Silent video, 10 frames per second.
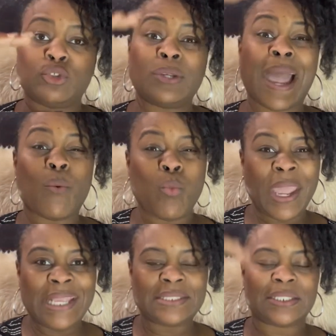Do not
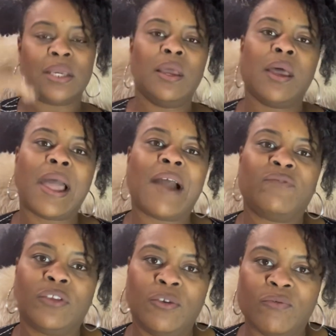wait
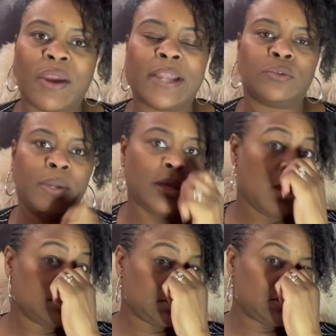after you've
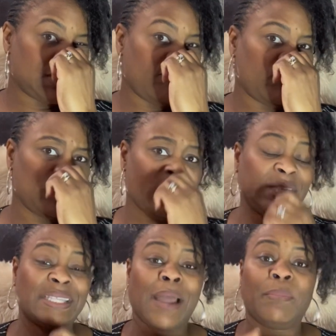graduated to sit for your
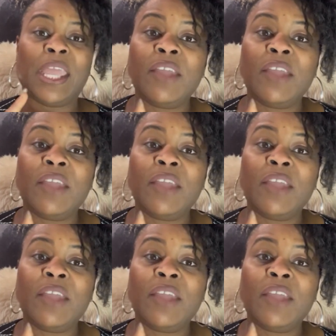exam.